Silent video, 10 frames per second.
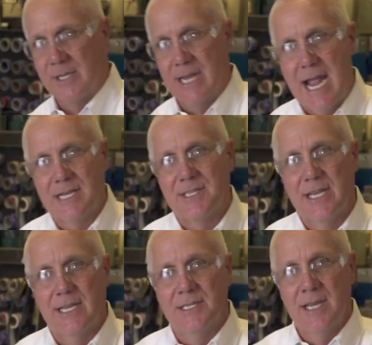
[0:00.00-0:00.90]
of
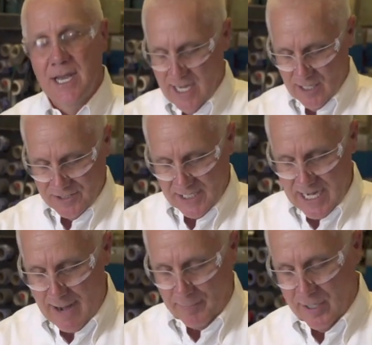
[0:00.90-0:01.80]
castings. Here's a
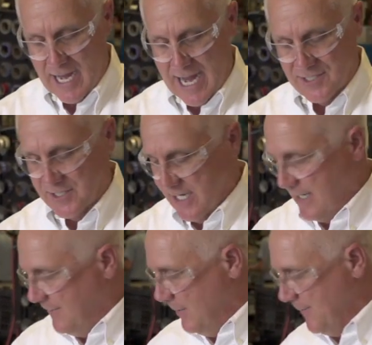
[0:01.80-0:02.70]
copper
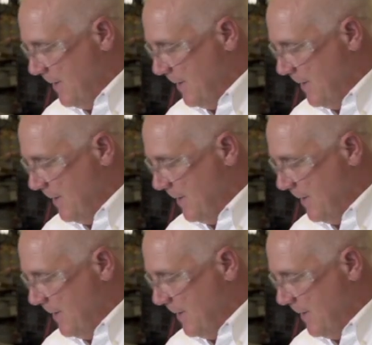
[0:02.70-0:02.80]
casting.